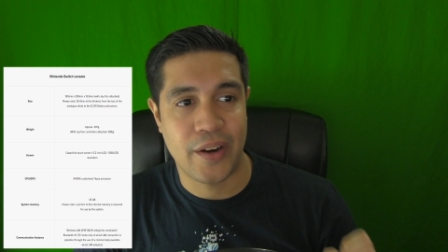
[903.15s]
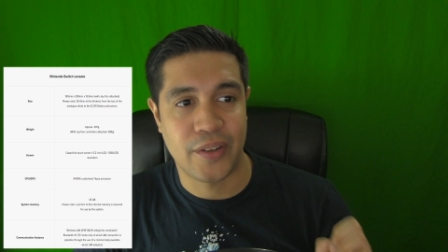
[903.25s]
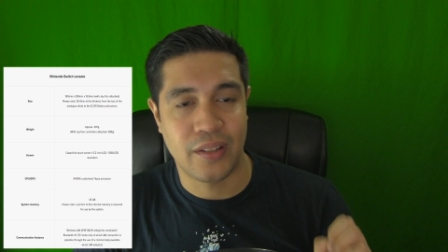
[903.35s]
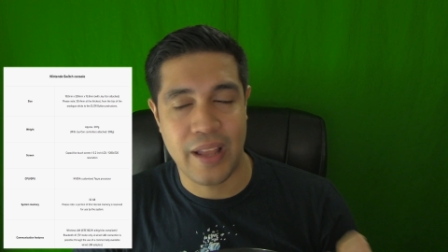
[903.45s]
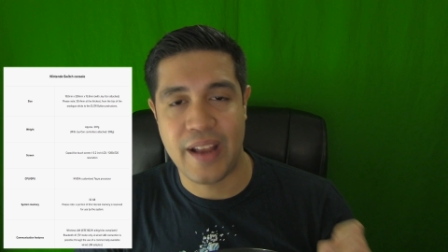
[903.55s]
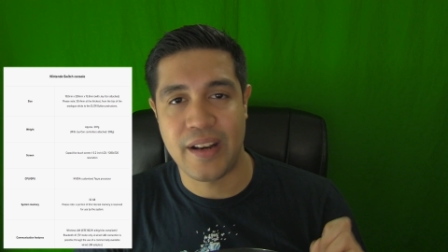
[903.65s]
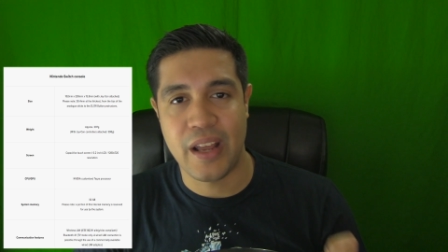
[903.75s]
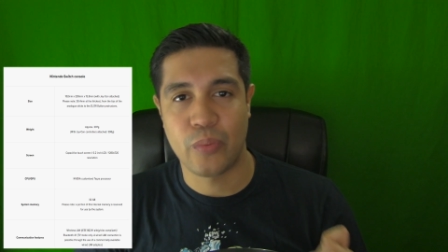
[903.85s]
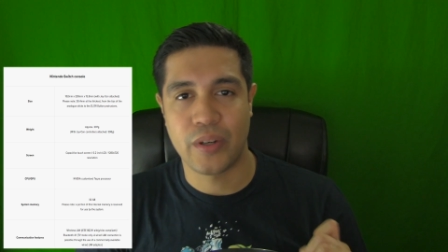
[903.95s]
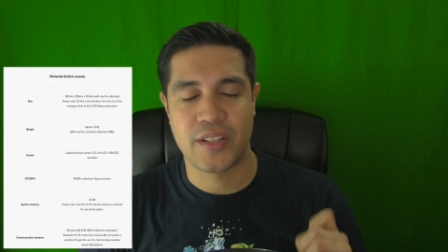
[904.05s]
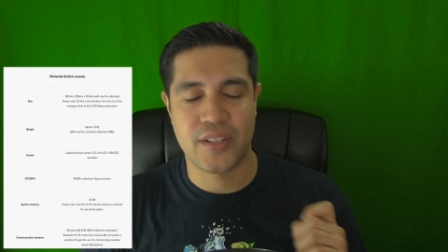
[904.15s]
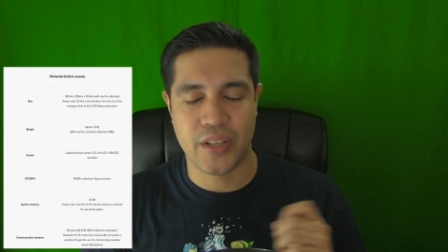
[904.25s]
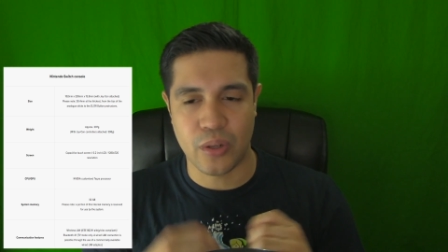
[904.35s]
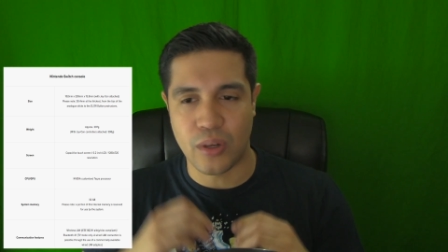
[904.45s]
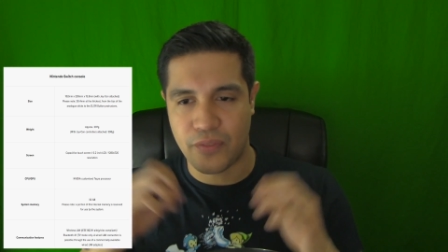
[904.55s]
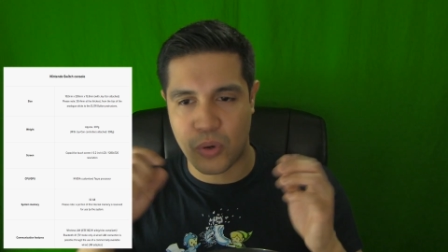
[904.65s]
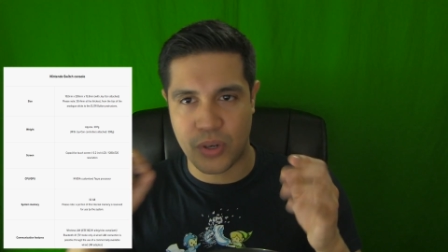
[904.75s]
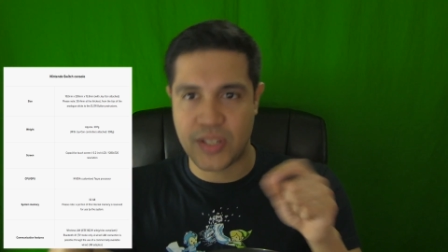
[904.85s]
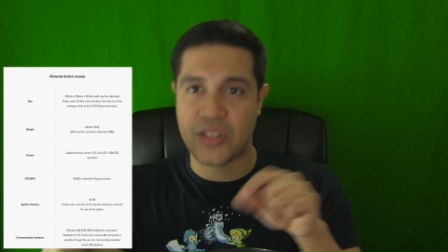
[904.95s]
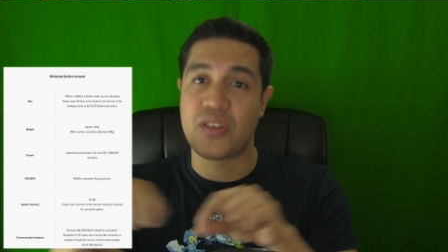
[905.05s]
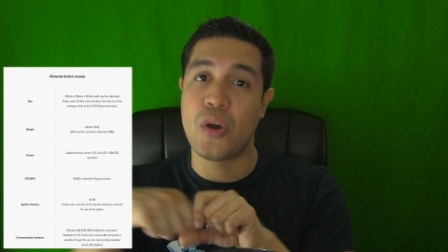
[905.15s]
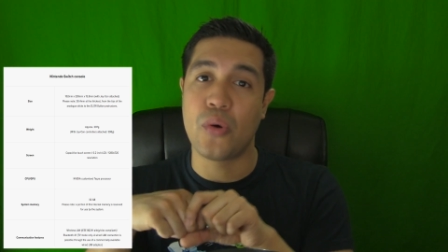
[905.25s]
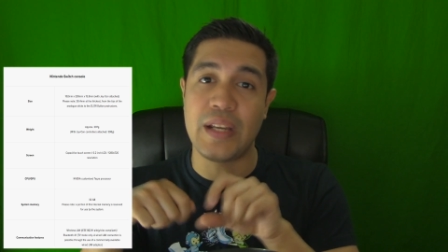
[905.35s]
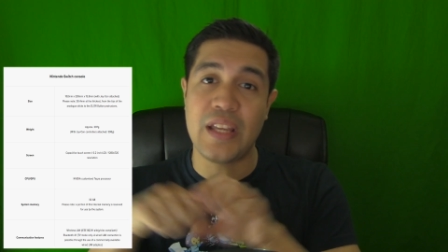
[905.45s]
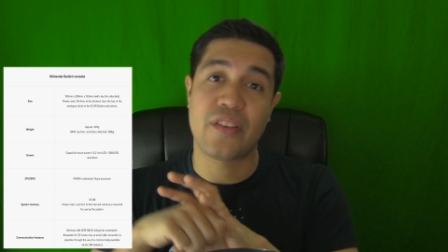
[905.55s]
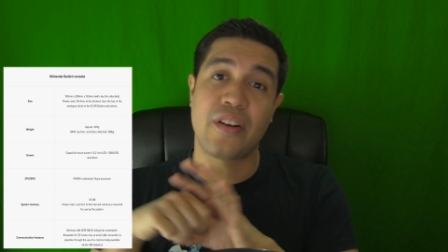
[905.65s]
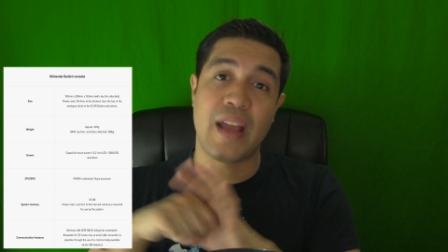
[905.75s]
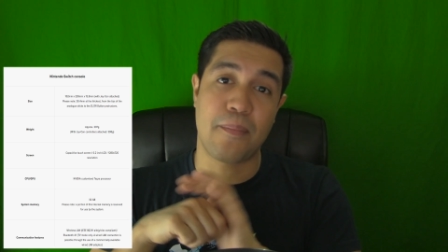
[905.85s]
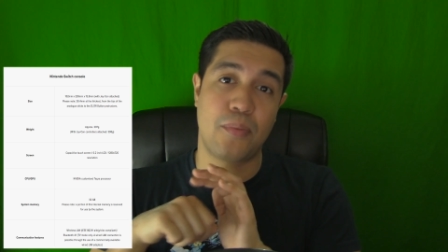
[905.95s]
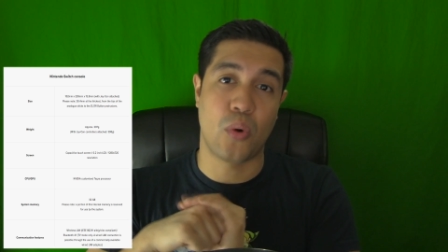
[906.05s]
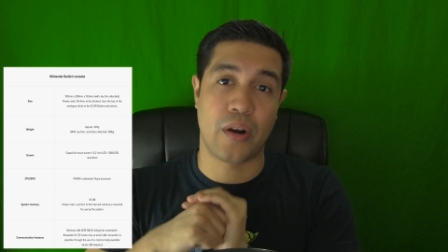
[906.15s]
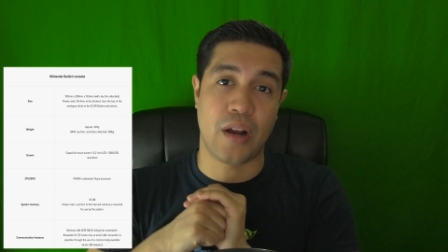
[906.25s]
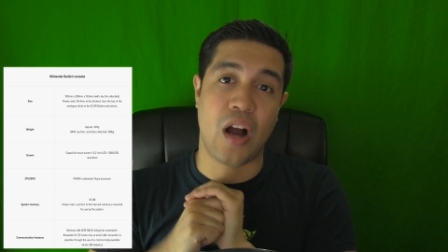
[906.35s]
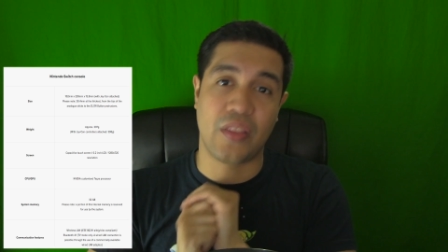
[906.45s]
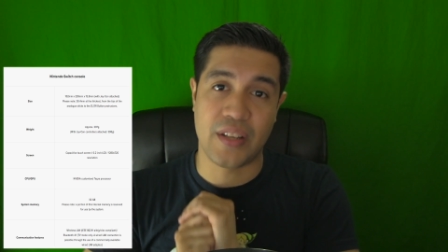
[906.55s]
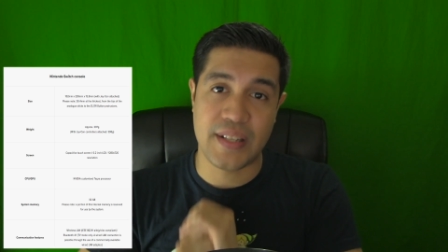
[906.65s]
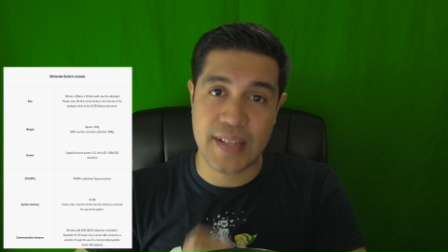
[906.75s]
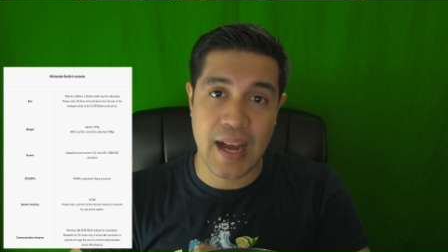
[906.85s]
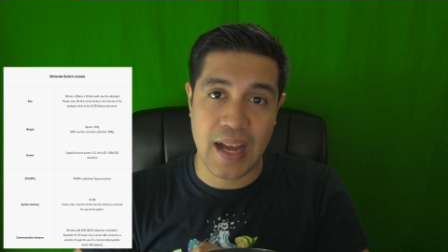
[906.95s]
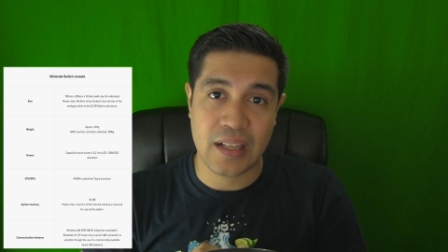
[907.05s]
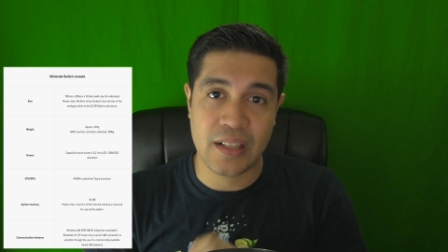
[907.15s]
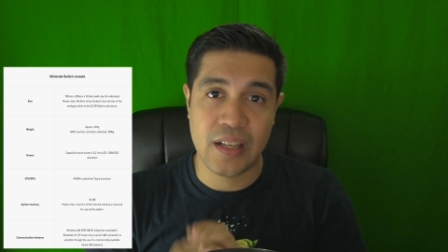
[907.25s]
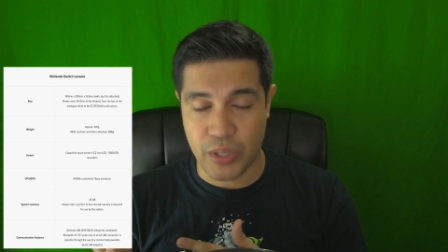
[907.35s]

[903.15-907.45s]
wired LAN network. So of course there's no Ethernet port on the dock,